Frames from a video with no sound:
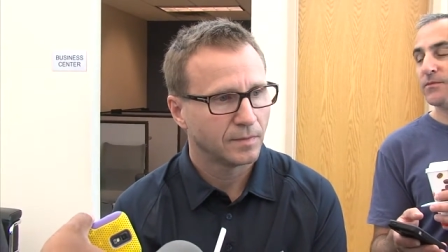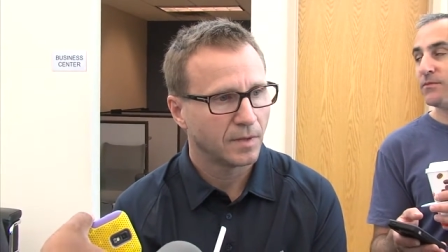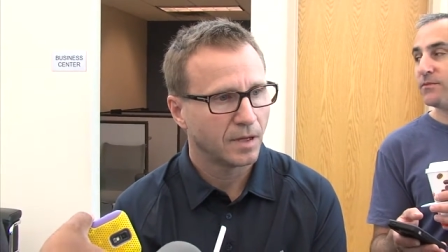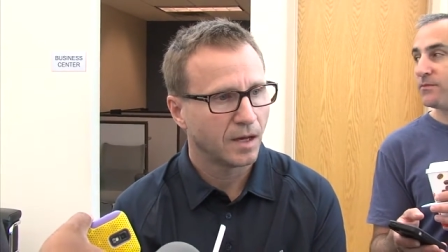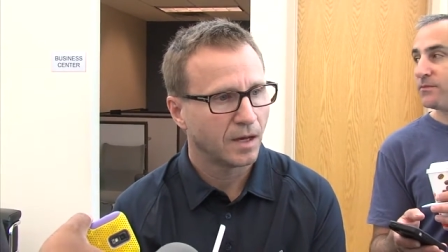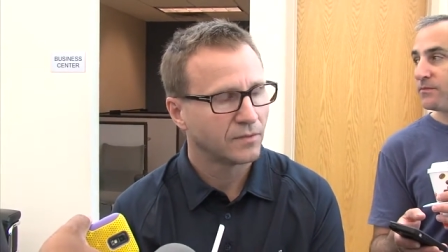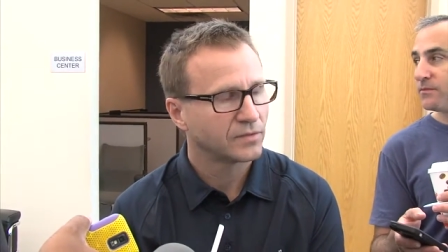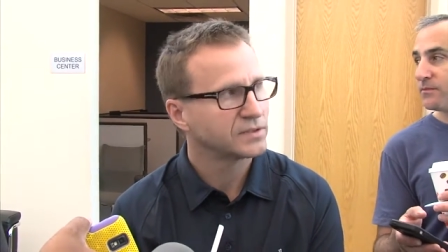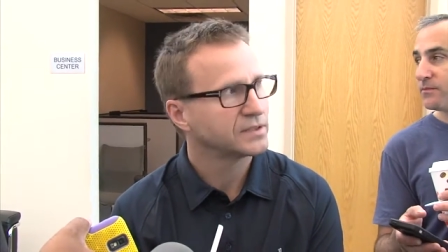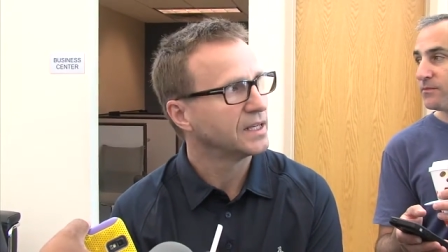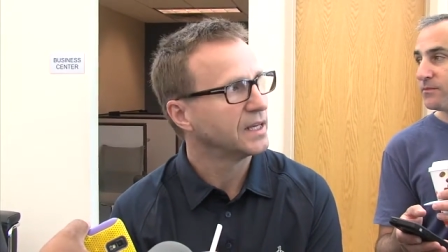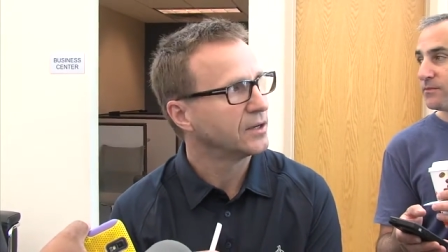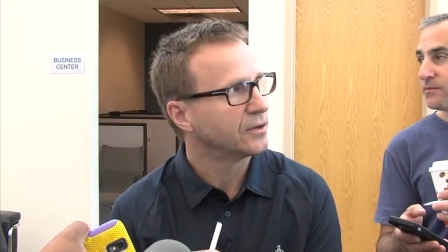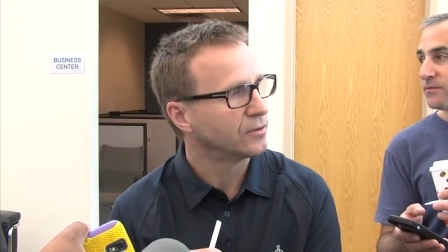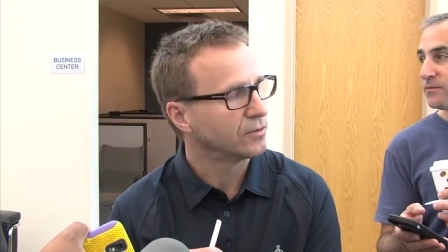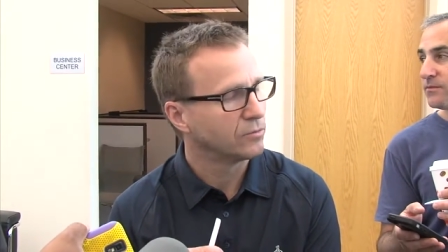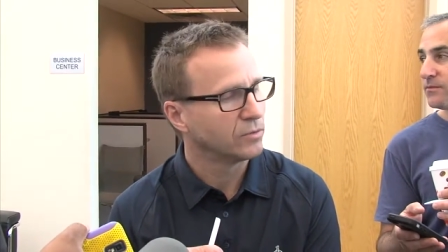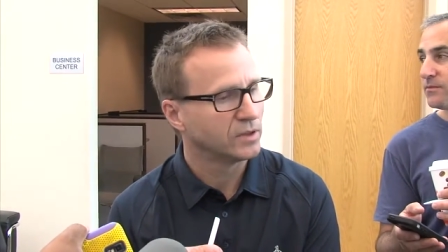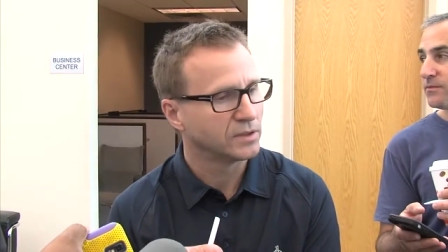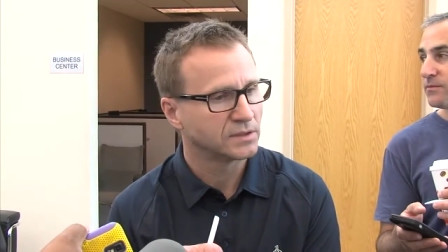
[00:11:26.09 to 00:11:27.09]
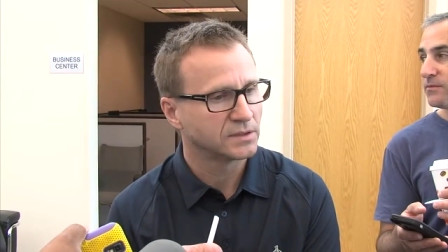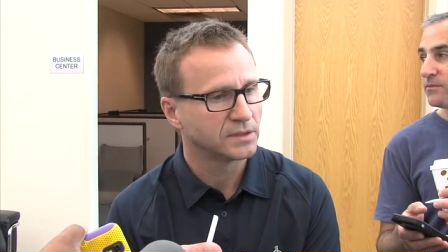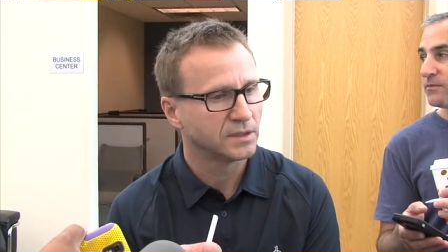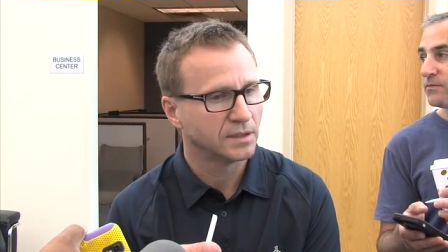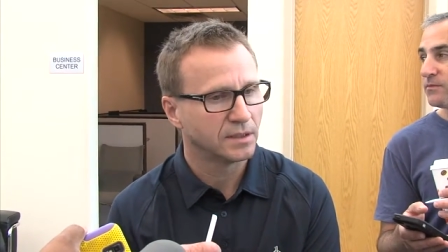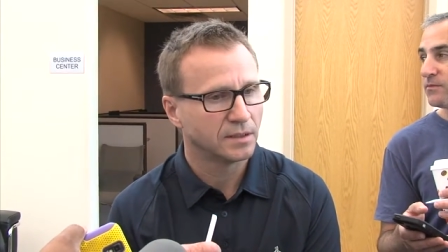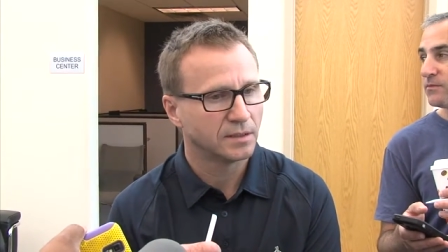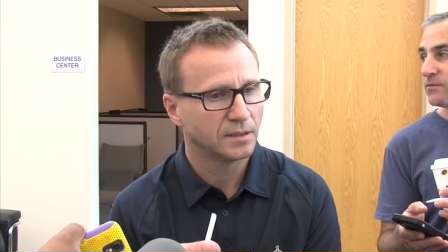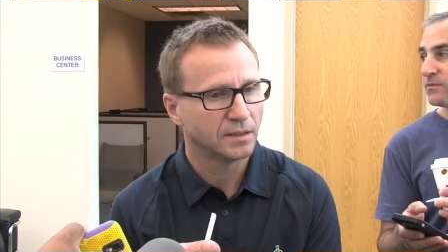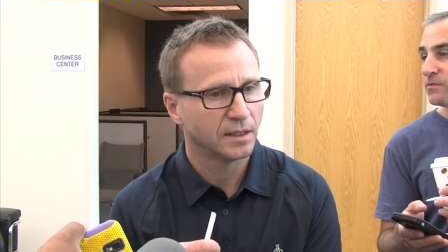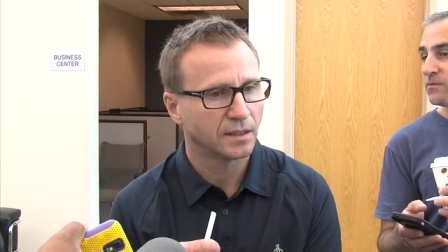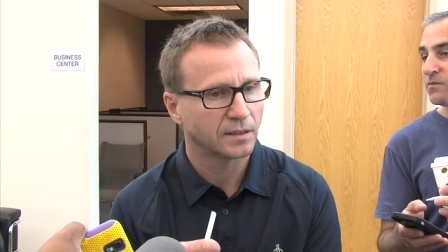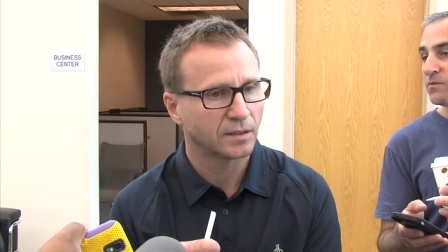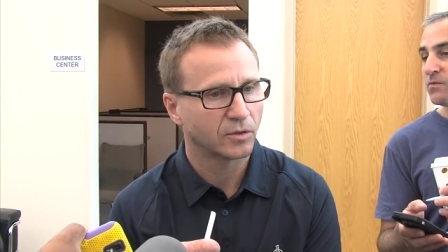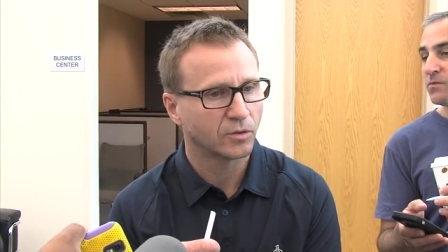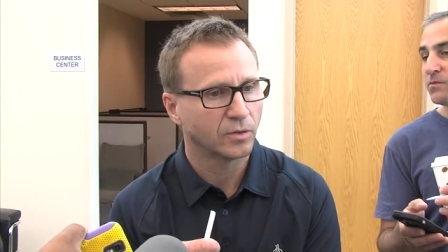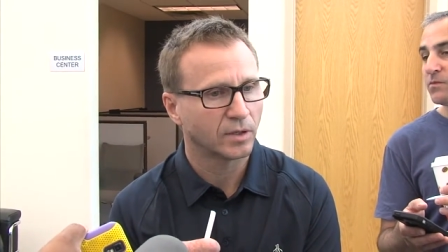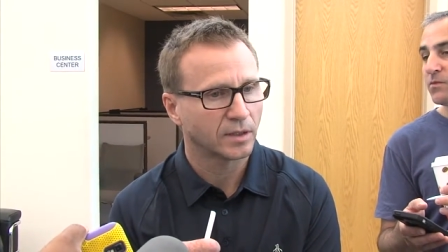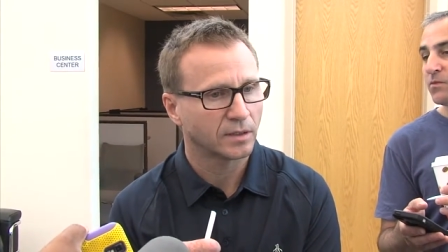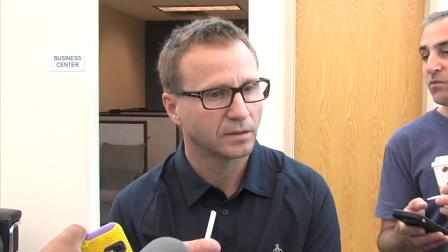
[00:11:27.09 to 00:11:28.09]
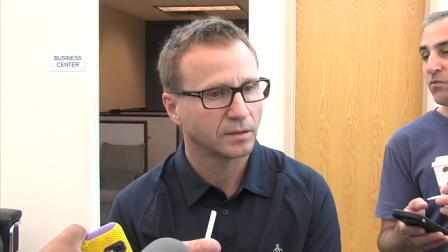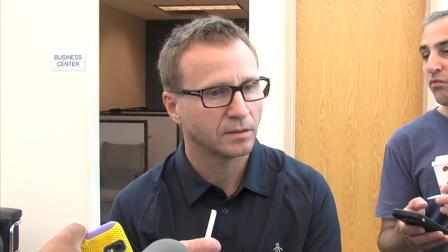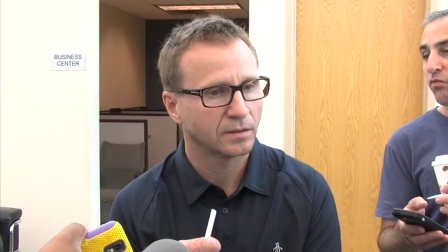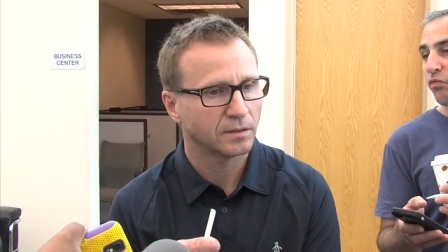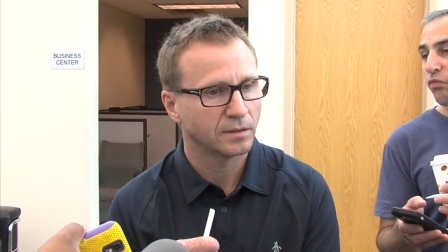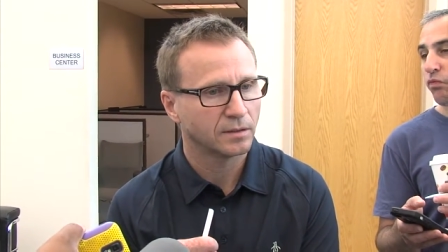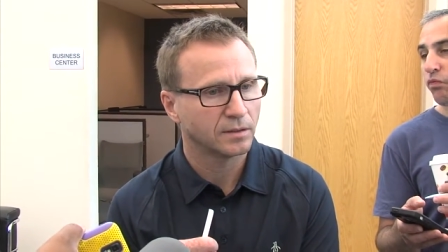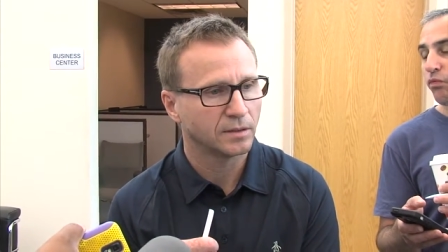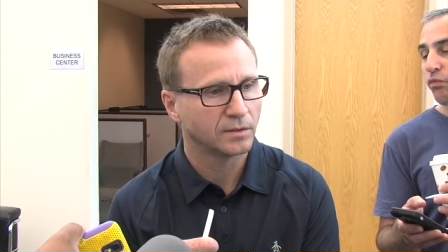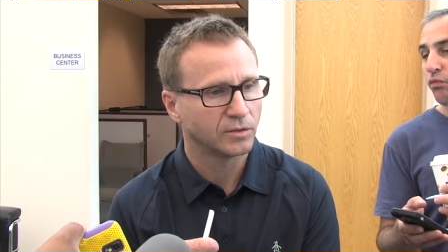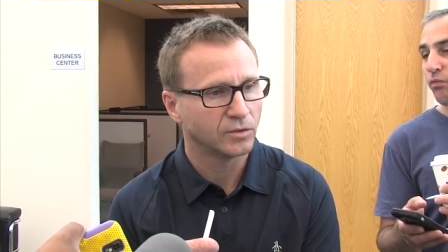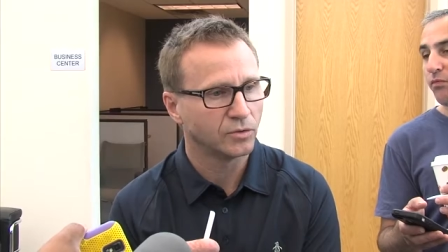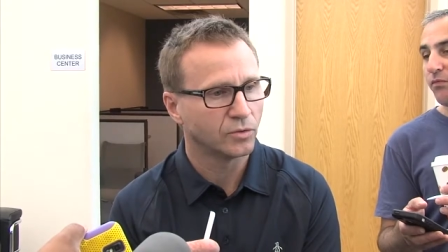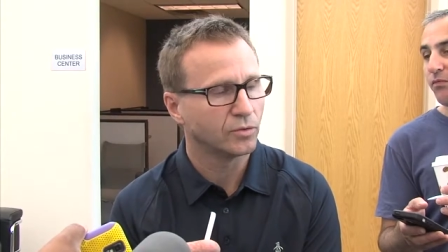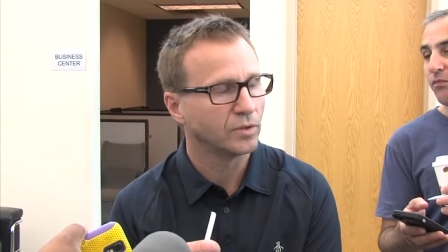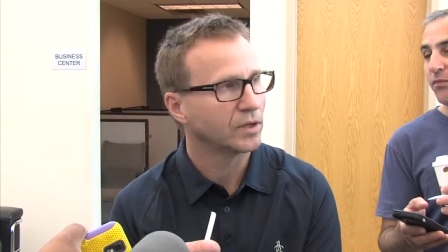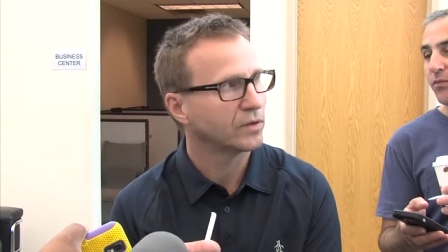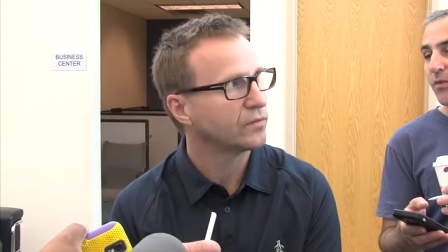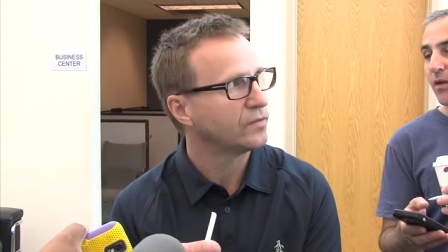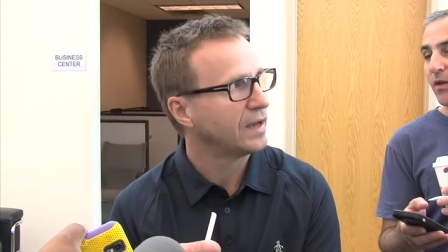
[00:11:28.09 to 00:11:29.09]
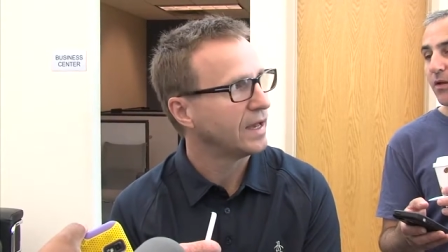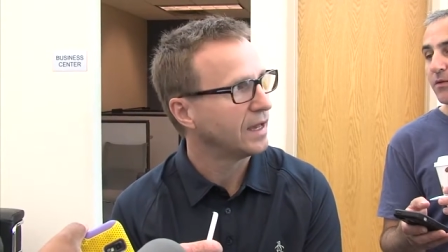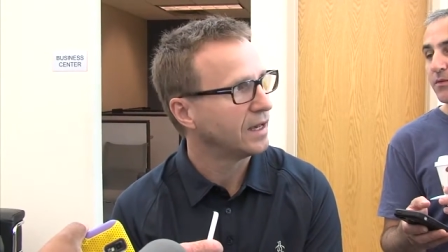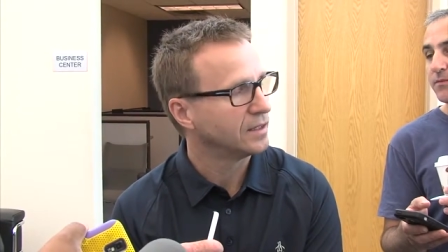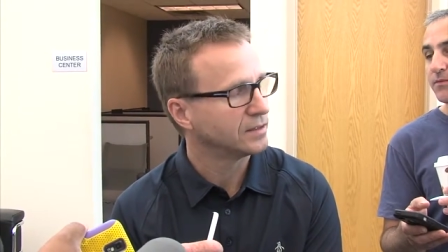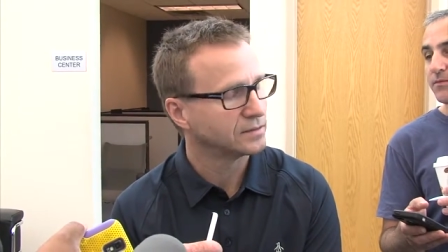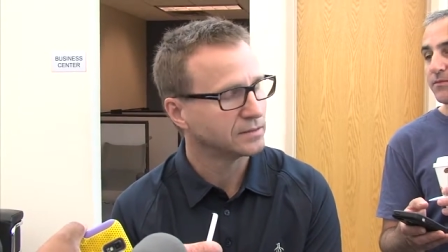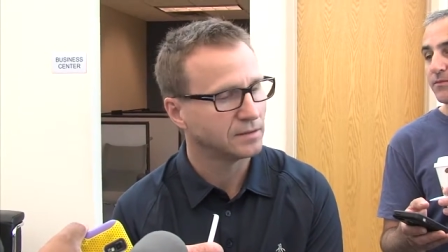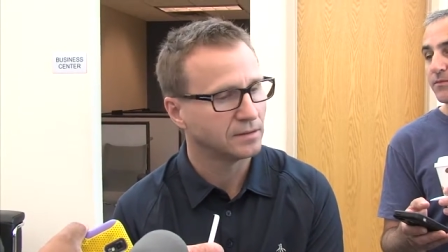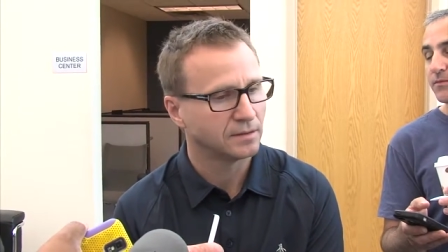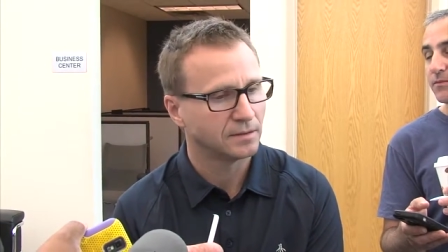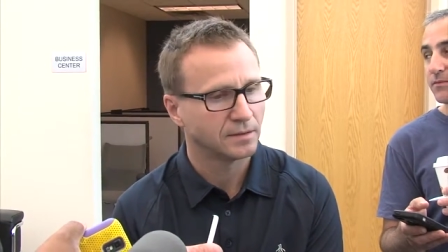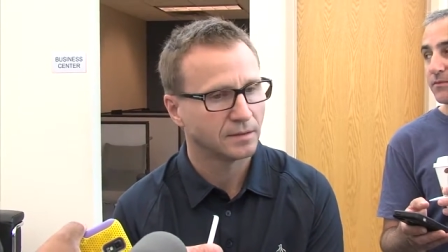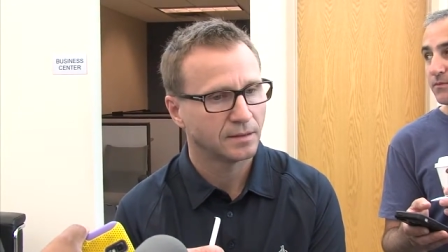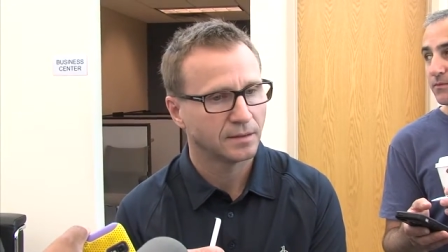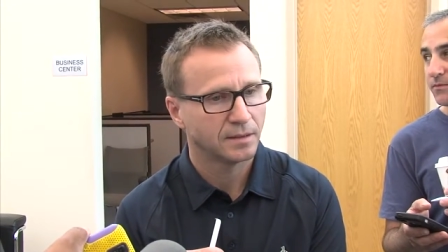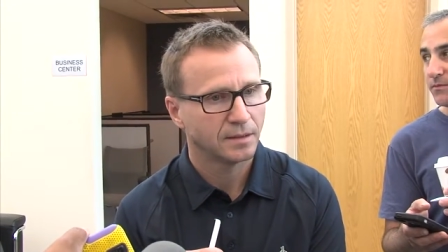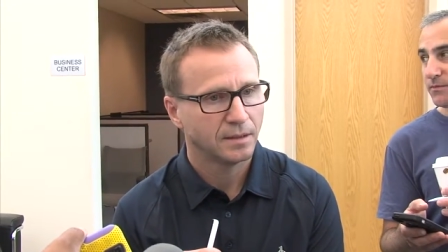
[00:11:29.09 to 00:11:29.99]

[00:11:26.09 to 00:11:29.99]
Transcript: off center was the he got the quick the two quick fouls and